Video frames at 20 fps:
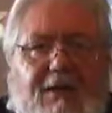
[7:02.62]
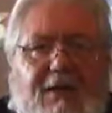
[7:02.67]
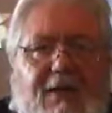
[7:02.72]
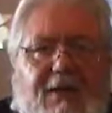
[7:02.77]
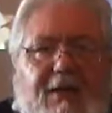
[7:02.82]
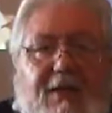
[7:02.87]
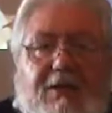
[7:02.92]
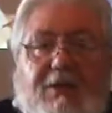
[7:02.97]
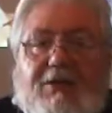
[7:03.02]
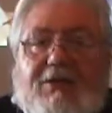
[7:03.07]

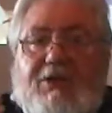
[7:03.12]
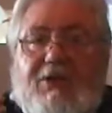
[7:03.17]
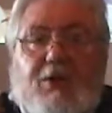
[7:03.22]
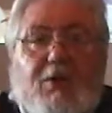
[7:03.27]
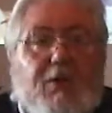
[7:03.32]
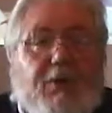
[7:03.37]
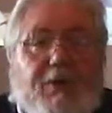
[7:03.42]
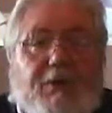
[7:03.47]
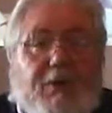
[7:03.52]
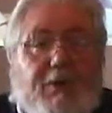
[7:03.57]
and it'll show
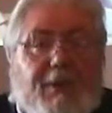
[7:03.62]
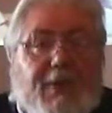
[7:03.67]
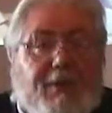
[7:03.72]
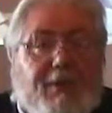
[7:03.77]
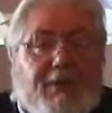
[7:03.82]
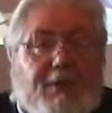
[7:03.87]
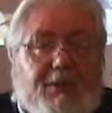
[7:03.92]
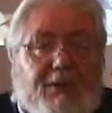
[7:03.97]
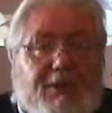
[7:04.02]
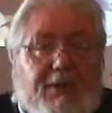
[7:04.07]
you where my
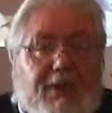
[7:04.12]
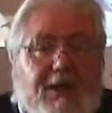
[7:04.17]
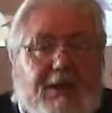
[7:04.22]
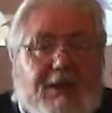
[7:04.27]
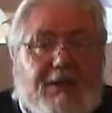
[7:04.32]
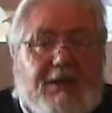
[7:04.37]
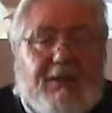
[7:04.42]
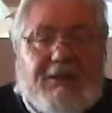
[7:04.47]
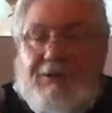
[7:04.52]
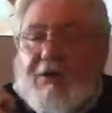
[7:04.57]

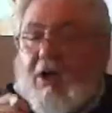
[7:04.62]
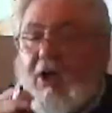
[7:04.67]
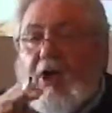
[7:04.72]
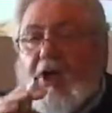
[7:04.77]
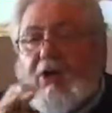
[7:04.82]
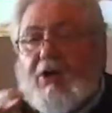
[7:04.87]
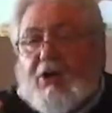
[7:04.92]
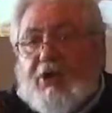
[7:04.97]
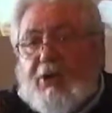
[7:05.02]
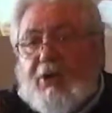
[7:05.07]
personality is.
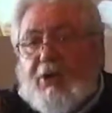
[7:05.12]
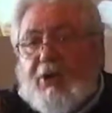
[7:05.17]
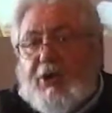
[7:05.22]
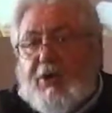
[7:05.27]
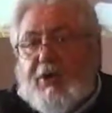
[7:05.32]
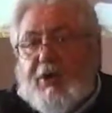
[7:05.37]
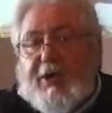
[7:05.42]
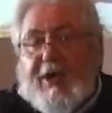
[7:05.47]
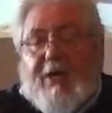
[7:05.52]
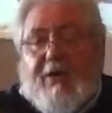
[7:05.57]
Do
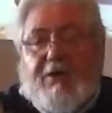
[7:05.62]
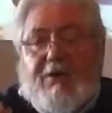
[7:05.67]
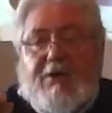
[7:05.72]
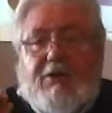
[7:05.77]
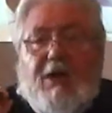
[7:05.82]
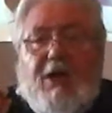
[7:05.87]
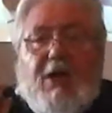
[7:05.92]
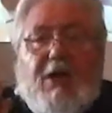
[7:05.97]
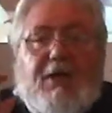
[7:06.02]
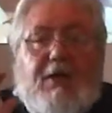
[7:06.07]
your
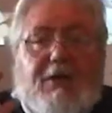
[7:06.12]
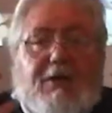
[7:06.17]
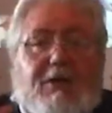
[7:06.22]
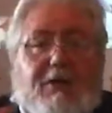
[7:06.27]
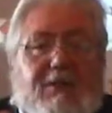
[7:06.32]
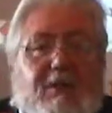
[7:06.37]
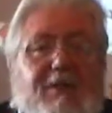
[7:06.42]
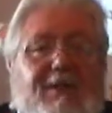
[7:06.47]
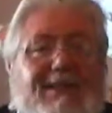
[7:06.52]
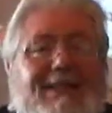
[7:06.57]
letters. Now,
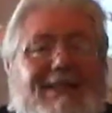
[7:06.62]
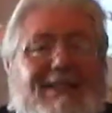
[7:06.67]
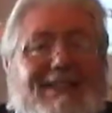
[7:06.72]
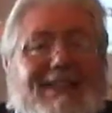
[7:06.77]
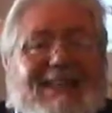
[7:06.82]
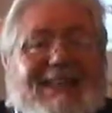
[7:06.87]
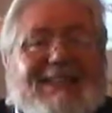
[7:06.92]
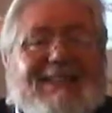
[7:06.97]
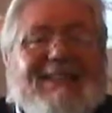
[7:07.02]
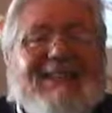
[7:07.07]
there's going to be
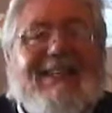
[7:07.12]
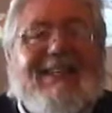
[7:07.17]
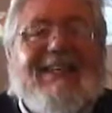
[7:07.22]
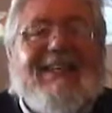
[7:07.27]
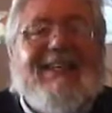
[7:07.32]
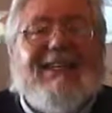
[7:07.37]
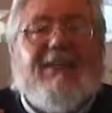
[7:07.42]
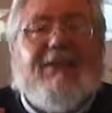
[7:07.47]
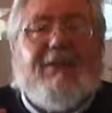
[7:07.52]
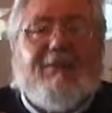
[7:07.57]

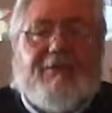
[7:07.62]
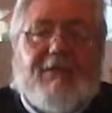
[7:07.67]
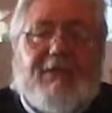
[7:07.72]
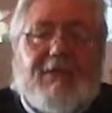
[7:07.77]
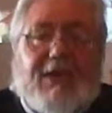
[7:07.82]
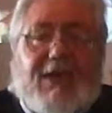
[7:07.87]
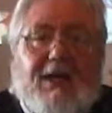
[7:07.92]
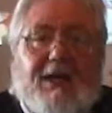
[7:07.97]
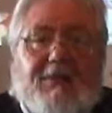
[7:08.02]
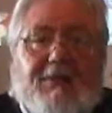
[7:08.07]
16
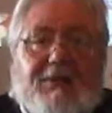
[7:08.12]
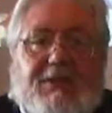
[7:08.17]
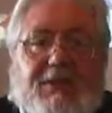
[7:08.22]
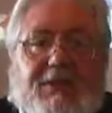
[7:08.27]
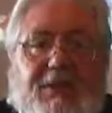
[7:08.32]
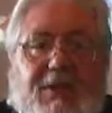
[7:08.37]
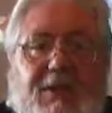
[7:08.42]
different types.